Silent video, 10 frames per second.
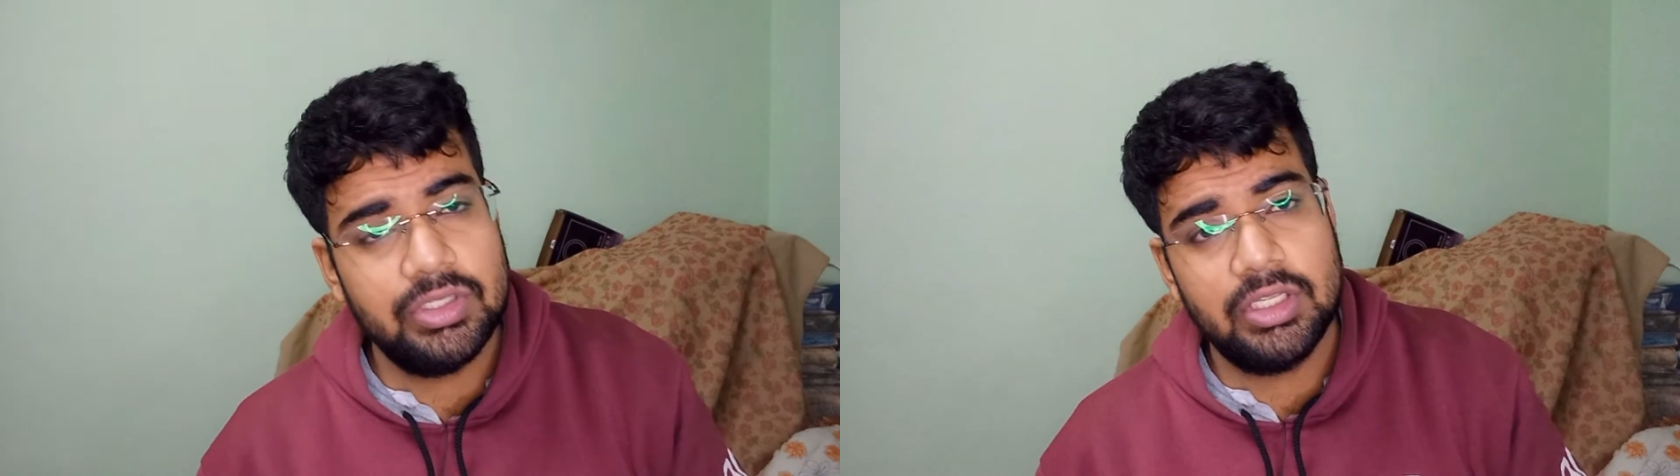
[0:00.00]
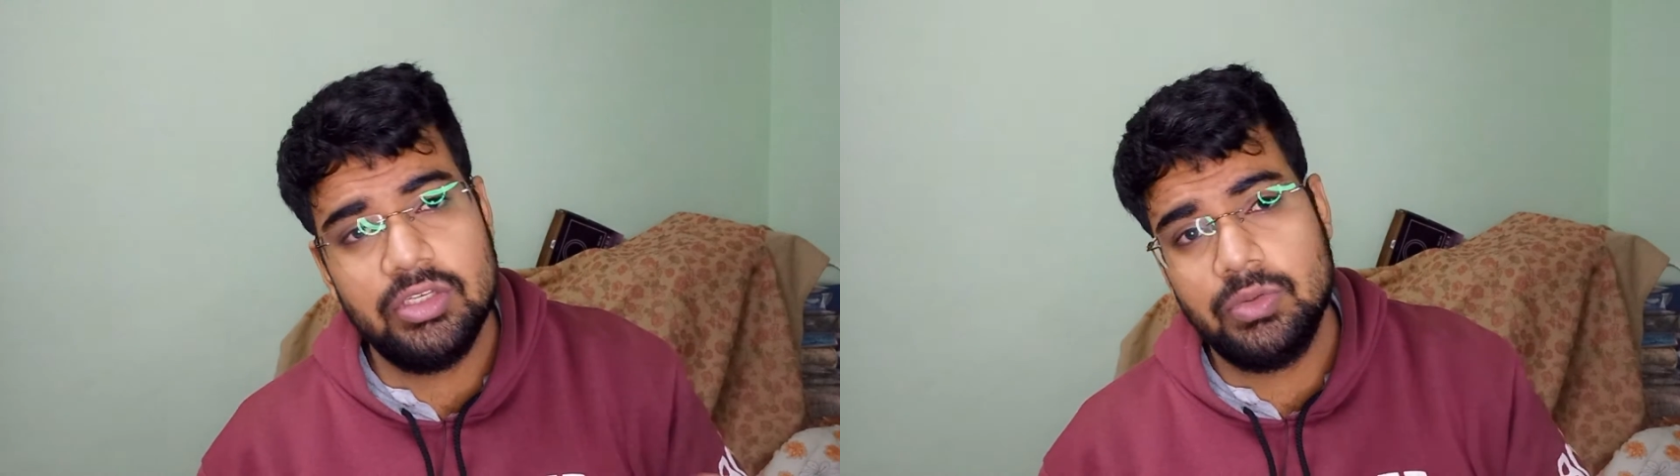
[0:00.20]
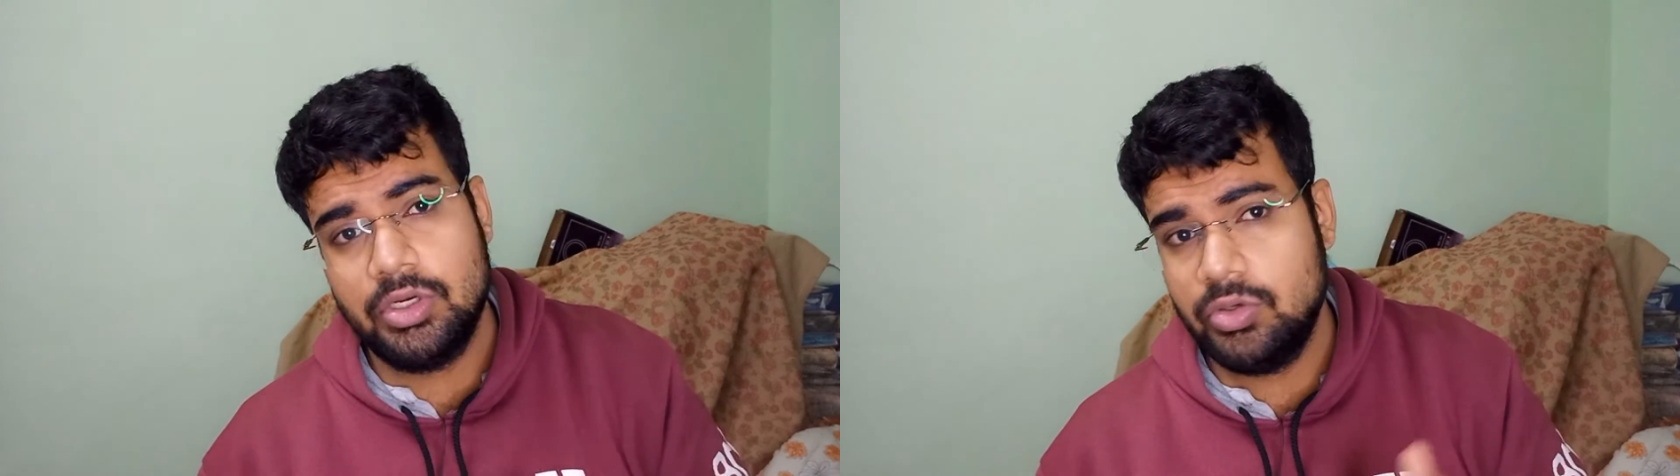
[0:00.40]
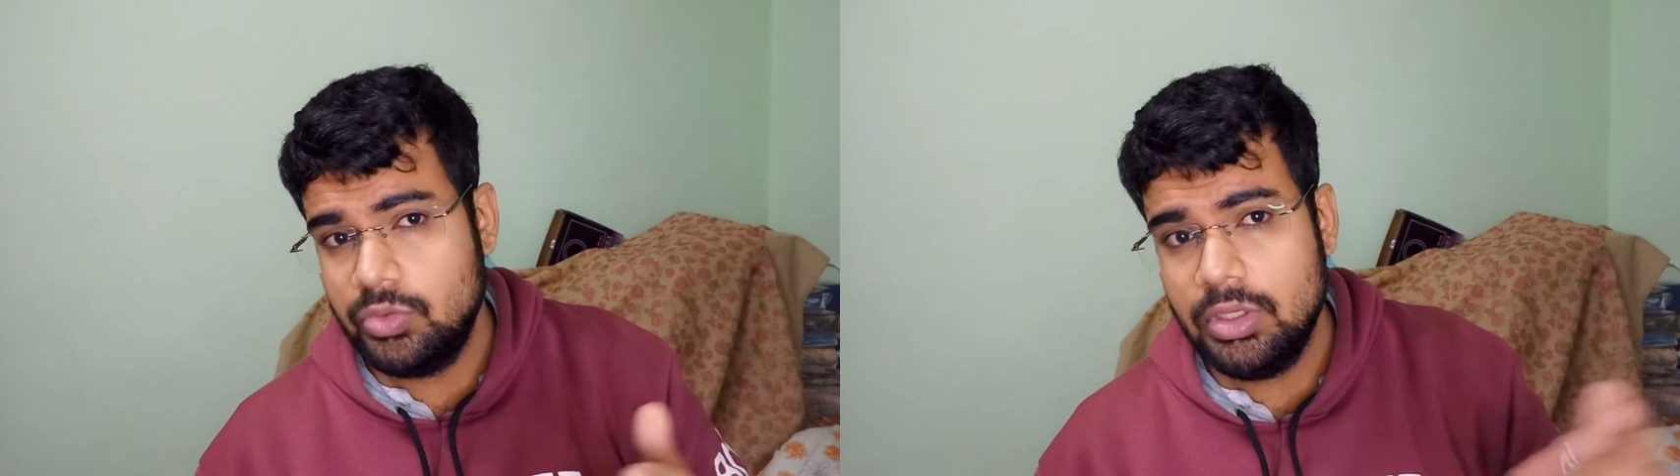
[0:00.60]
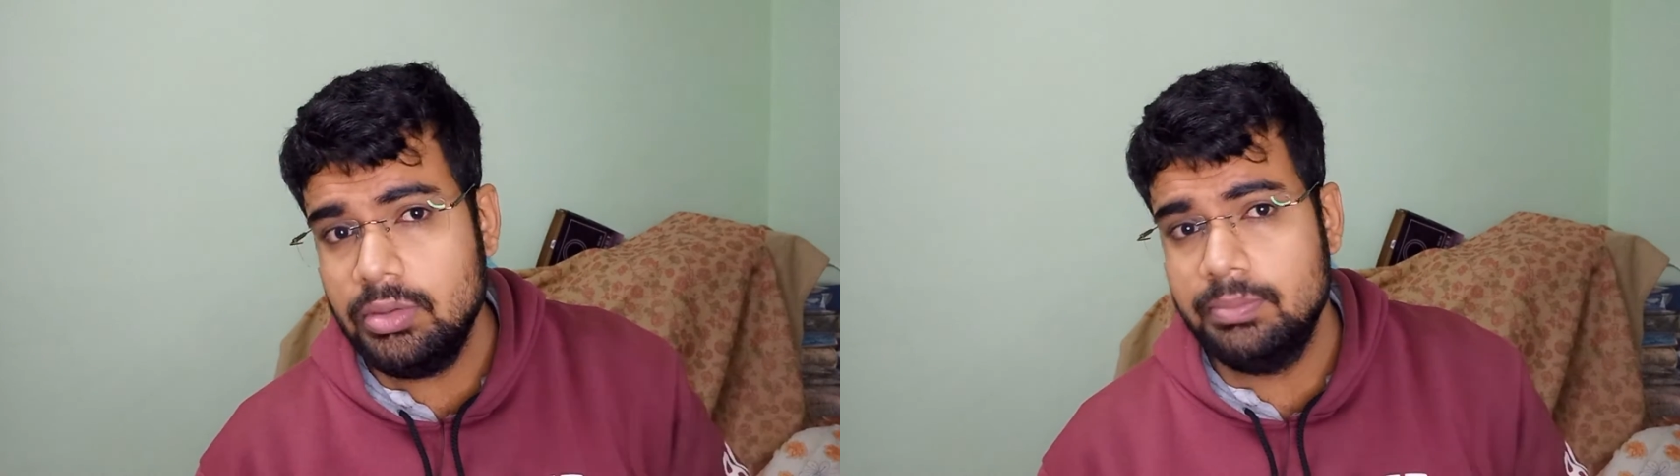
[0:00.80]
then you can do
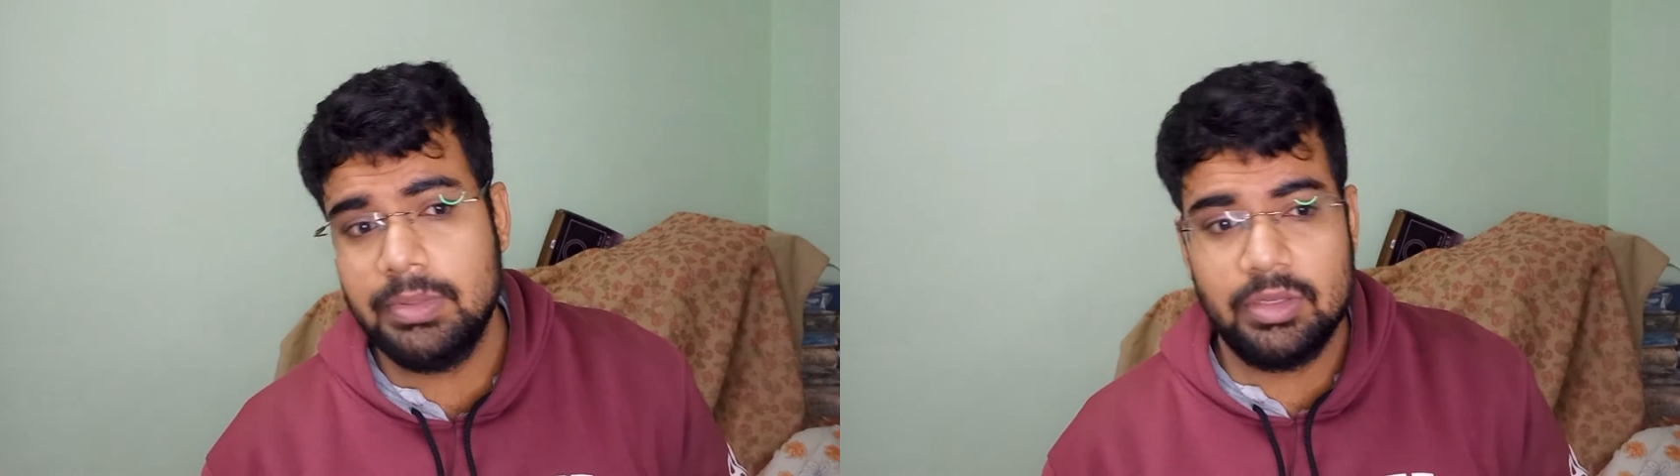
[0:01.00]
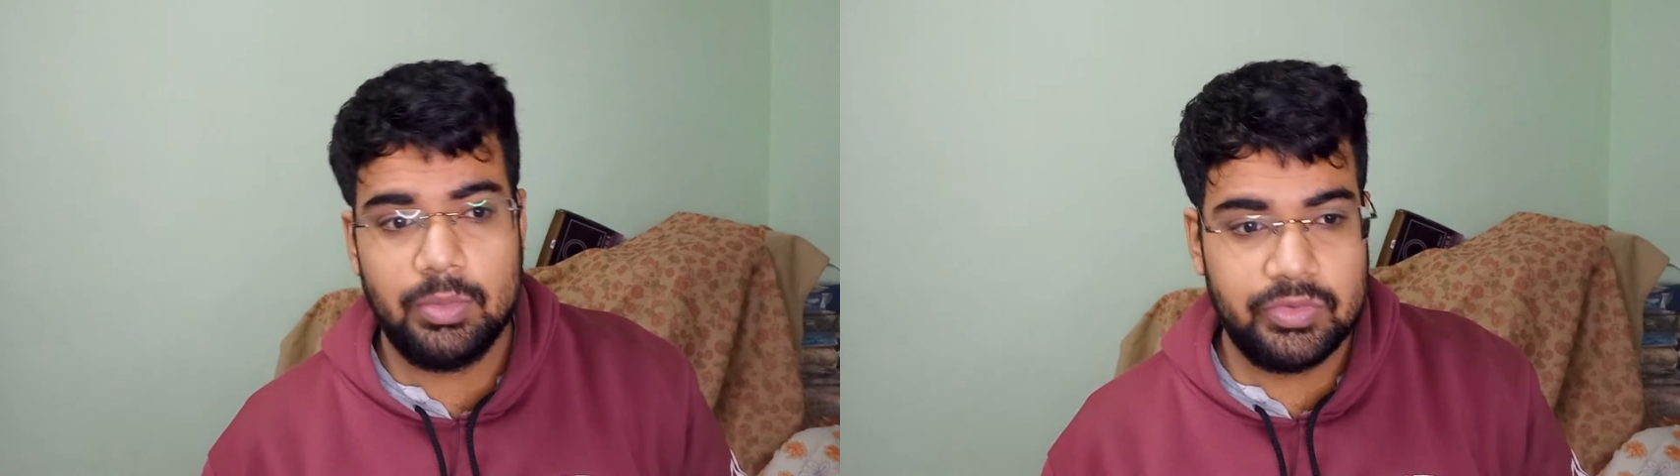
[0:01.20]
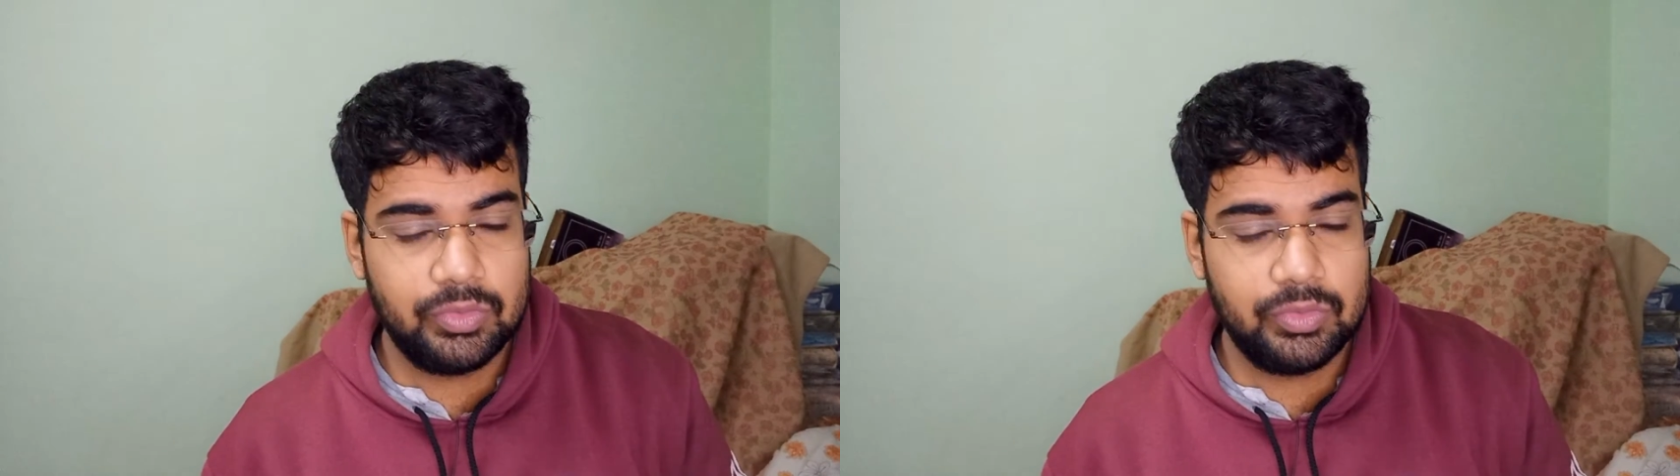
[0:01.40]
the bigger ones.